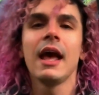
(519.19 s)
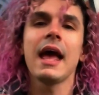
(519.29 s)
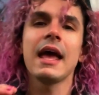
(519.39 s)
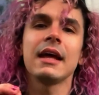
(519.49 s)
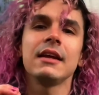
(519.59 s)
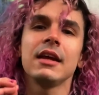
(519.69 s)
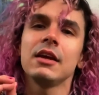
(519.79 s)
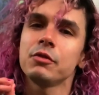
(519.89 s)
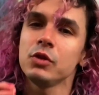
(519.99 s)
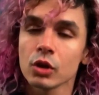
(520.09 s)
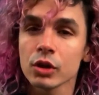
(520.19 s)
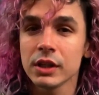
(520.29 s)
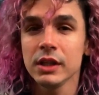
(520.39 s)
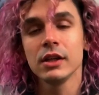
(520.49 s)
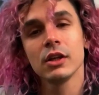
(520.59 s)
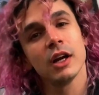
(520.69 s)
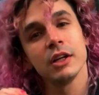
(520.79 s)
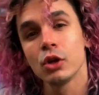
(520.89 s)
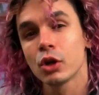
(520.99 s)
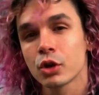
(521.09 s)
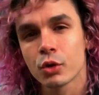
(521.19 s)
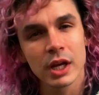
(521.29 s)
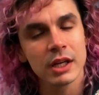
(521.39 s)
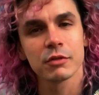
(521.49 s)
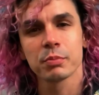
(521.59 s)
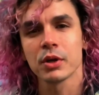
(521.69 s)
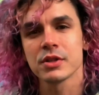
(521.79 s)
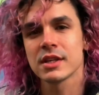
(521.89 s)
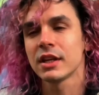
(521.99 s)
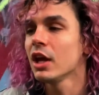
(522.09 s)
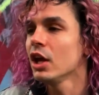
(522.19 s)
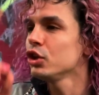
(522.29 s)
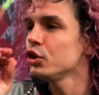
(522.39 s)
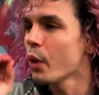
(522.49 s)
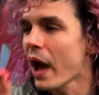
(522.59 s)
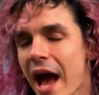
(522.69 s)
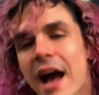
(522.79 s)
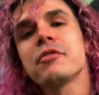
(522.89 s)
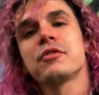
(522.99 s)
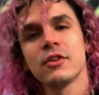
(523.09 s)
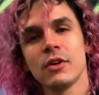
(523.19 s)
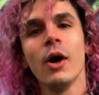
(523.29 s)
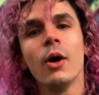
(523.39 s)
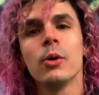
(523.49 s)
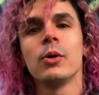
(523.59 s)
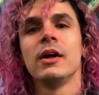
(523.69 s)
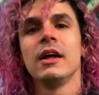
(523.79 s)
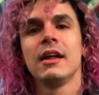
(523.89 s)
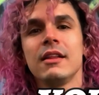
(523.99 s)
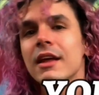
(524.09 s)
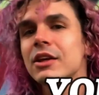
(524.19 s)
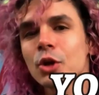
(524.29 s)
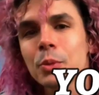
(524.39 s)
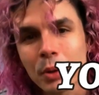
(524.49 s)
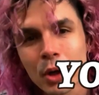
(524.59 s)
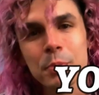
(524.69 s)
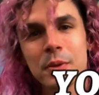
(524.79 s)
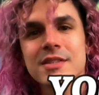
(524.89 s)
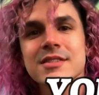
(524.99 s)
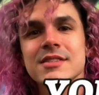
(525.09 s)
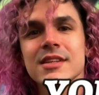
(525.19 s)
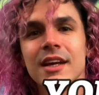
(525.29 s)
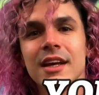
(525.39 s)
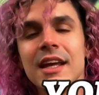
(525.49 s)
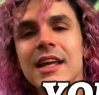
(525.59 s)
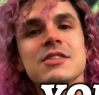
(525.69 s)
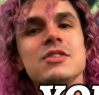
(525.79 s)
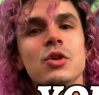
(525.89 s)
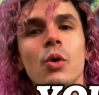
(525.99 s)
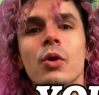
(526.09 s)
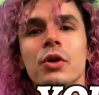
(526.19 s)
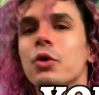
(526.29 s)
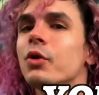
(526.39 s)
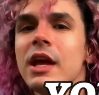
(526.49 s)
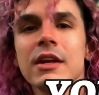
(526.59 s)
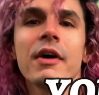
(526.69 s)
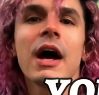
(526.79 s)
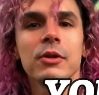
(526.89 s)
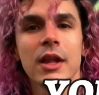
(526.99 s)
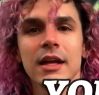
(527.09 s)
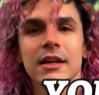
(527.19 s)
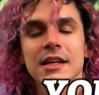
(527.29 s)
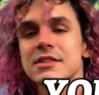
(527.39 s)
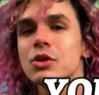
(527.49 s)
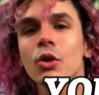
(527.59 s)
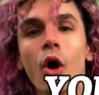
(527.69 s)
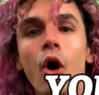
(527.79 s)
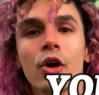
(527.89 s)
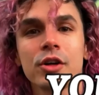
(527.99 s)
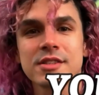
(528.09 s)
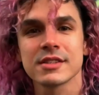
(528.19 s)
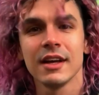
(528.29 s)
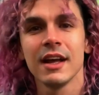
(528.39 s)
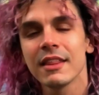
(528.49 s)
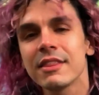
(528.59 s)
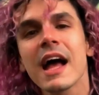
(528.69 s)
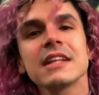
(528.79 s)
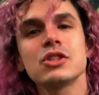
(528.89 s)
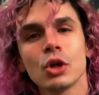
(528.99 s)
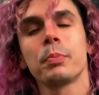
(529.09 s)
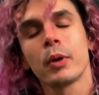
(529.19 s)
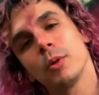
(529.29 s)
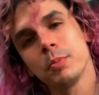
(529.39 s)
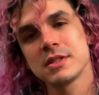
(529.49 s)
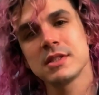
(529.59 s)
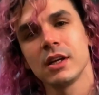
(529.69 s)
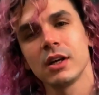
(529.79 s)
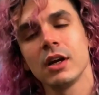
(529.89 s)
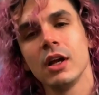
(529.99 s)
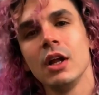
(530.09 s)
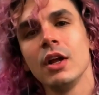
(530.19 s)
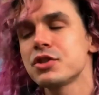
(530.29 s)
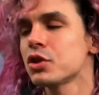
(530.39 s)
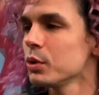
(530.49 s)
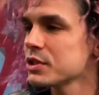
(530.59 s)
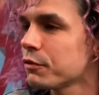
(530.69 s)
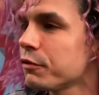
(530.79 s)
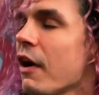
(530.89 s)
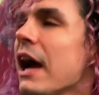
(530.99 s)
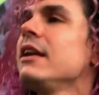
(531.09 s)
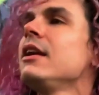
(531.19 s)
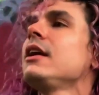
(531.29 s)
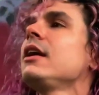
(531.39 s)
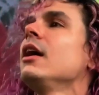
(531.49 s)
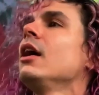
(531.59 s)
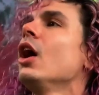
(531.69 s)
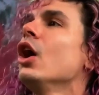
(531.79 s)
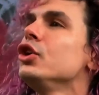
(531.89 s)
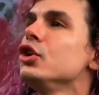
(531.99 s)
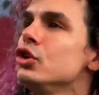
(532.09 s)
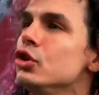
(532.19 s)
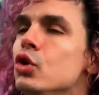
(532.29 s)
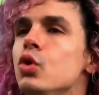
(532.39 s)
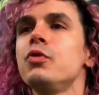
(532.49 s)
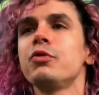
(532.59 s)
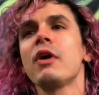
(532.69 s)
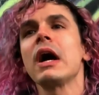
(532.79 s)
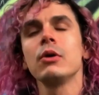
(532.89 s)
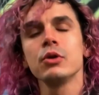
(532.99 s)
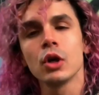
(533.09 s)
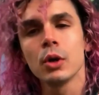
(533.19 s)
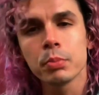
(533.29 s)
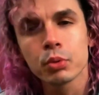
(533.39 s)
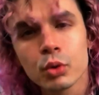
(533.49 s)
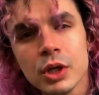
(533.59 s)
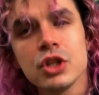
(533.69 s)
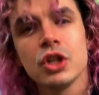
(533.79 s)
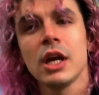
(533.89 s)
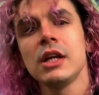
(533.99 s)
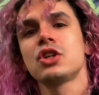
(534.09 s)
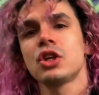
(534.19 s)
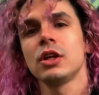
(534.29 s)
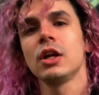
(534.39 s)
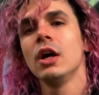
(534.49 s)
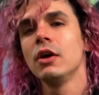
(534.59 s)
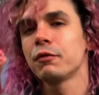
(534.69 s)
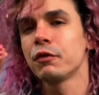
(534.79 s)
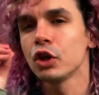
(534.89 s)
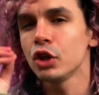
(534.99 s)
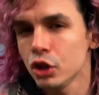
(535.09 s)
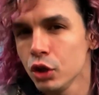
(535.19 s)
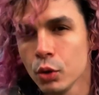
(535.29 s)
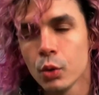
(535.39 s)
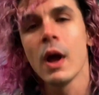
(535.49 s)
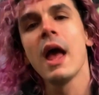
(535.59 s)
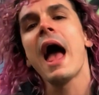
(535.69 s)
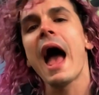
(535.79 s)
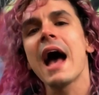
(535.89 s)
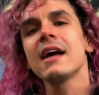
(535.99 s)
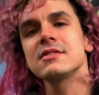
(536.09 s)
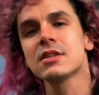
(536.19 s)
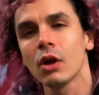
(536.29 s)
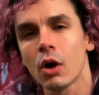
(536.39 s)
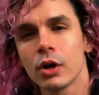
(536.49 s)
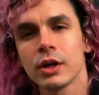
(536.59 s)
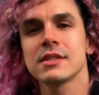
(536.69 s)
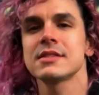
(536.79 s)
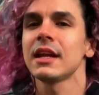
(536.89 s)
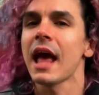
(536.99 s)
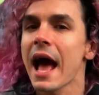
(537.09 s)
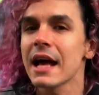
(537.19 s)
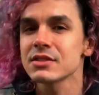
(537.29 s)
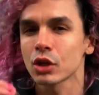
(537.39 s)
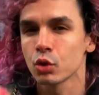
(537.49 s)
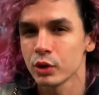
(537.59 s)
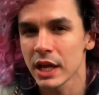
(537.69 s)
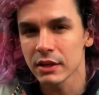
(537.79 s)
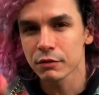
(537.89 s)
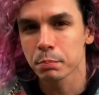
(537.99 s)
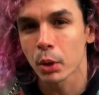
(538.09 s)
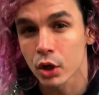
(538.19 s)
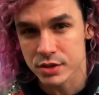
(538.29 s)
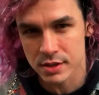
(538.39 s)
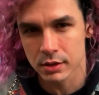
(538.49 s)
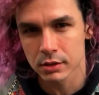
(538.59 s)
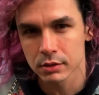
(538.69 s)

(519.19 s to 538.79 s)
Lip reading: And if you're here and you're a creative person, you have to know that your purpose is your creative outlet. It's your art. That's your purpose here. So it's finding a newfound appreciation for you as an artist and as a creative person.